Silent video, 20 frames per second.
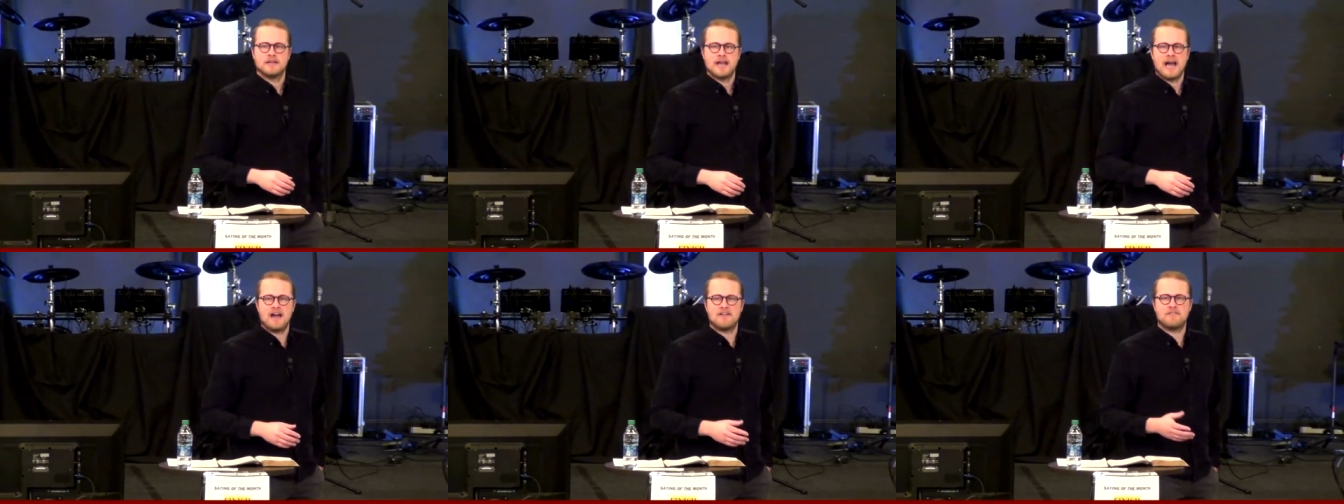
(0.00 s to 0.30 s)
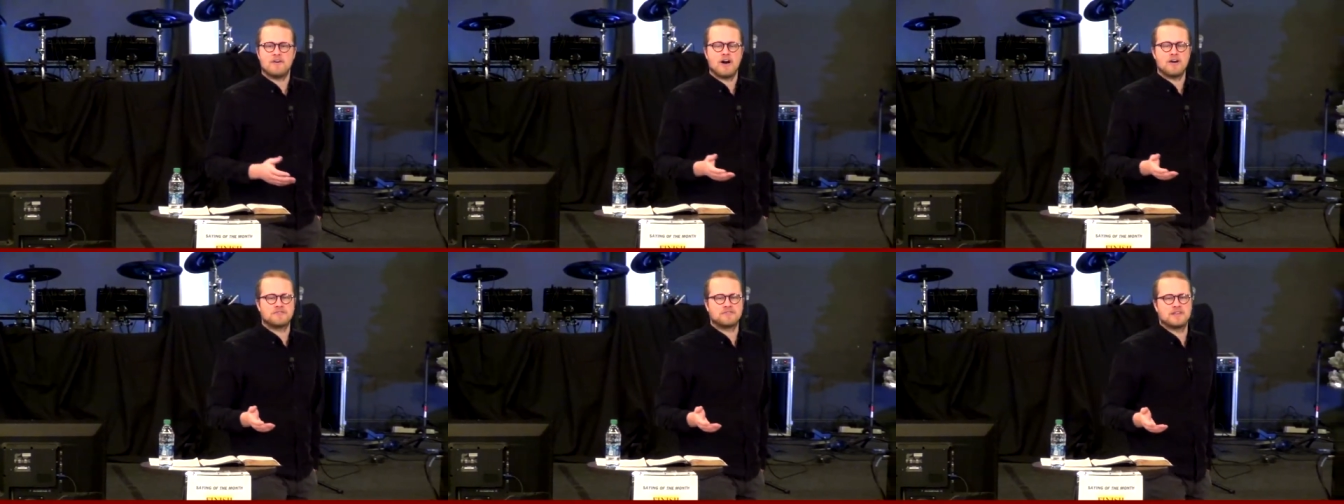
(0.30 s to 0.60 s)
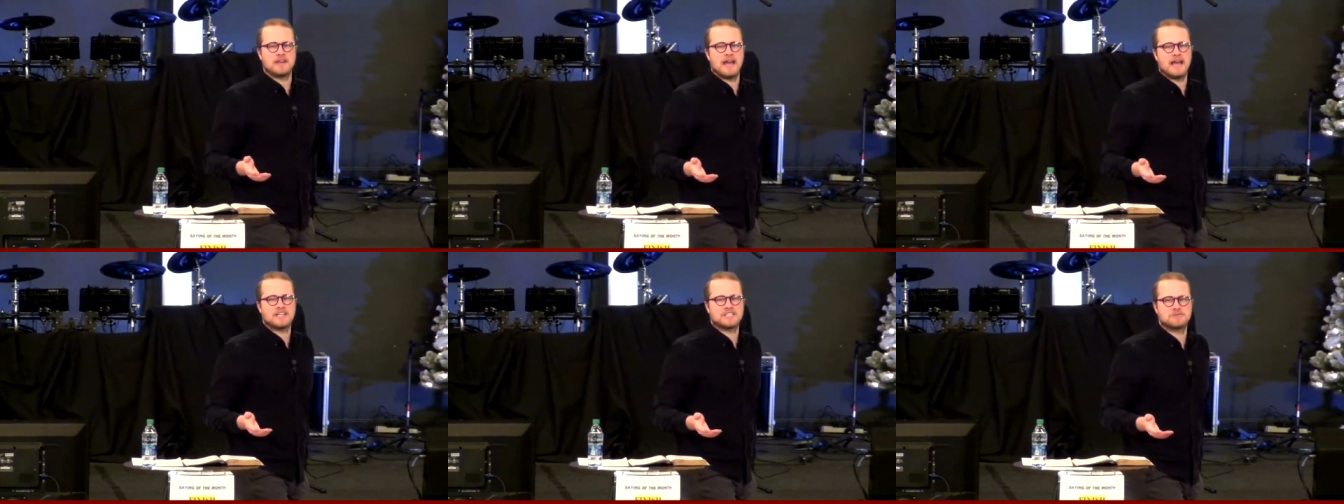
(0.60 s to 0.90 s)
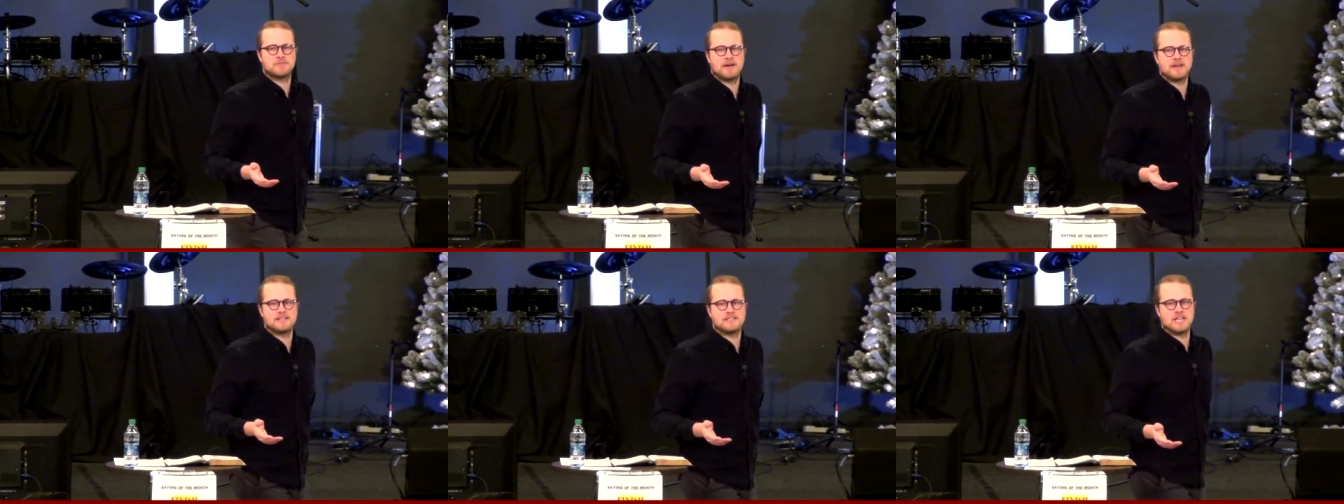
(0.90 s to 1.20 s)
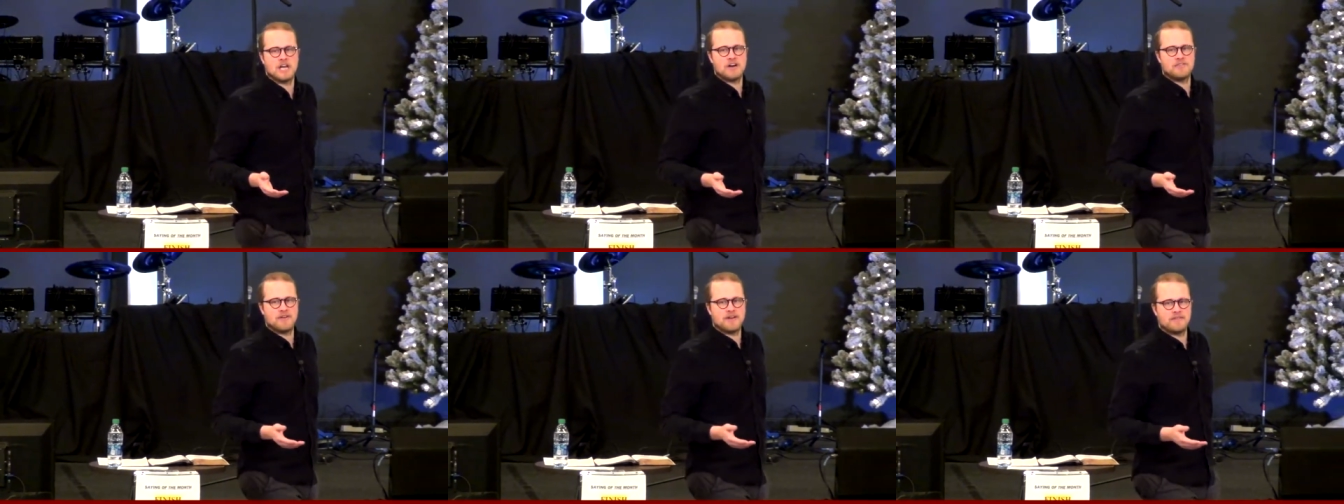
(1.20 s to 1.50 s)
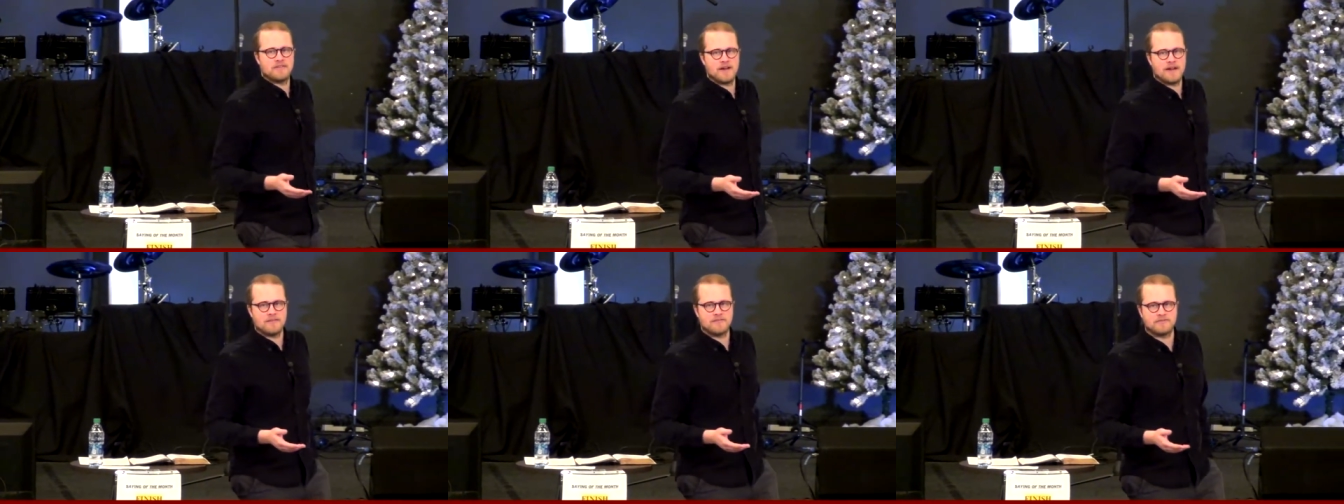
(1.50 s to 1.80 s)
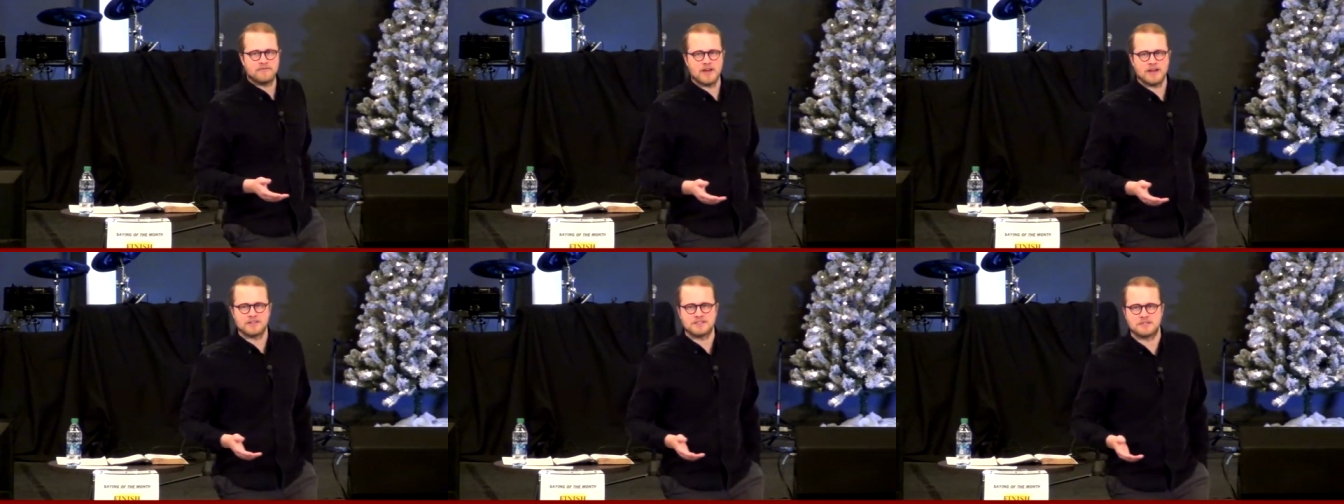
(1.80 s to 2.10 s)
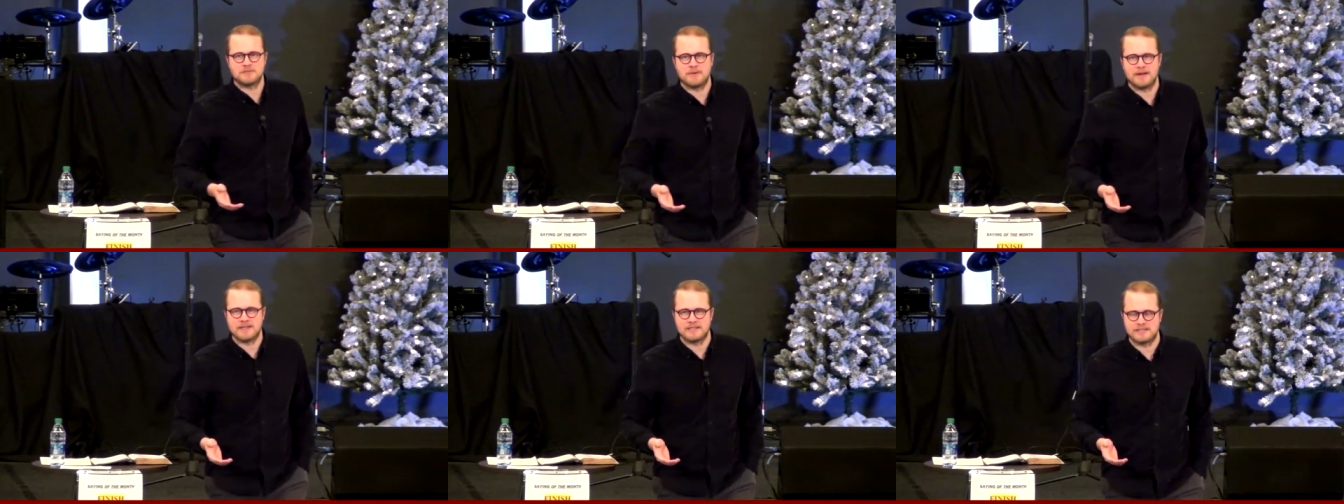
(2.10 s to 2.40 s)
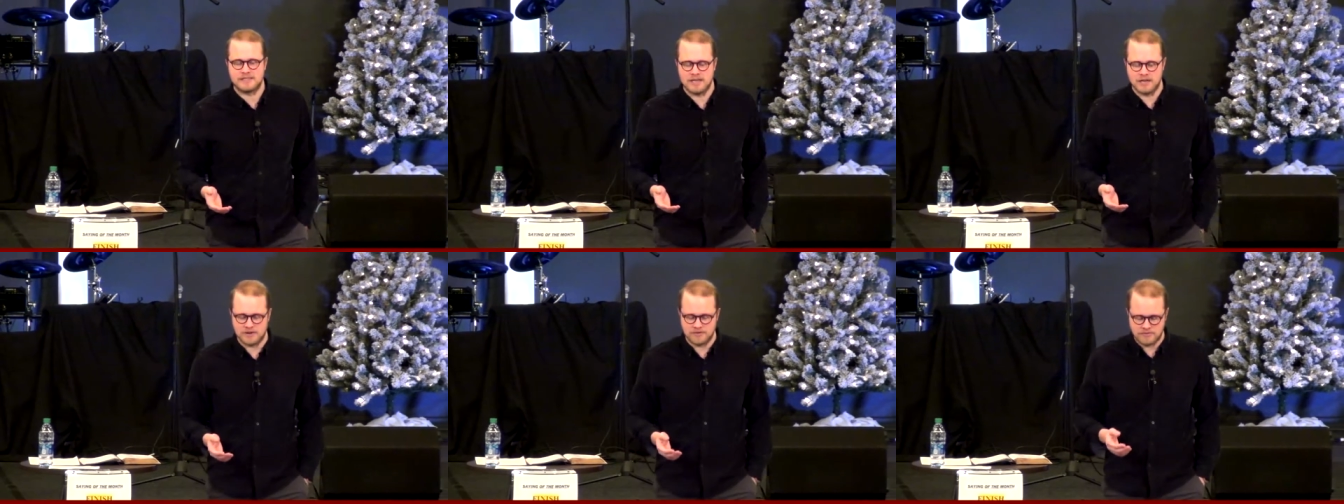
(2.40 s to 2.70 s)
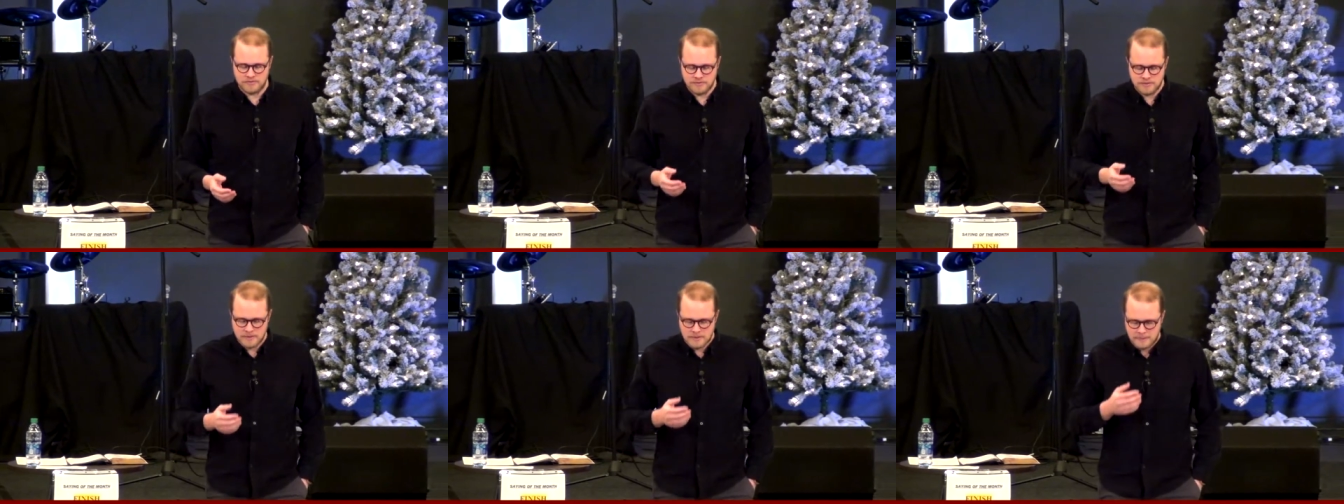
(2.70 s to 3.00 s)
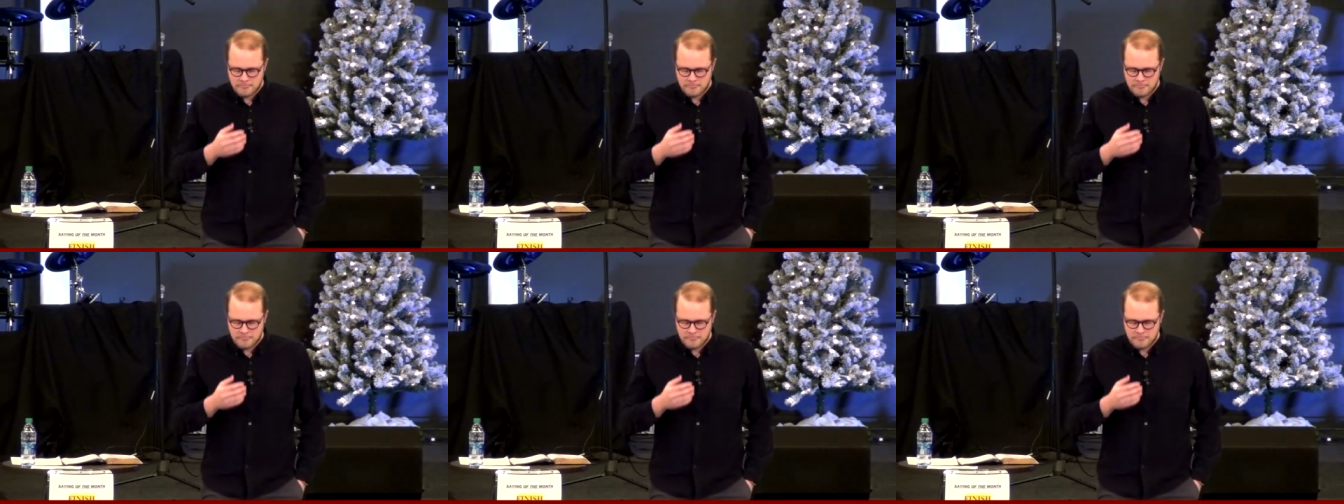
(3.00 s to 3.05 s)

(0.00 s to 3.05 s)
I've often asked myself, I've, I've thought to myself,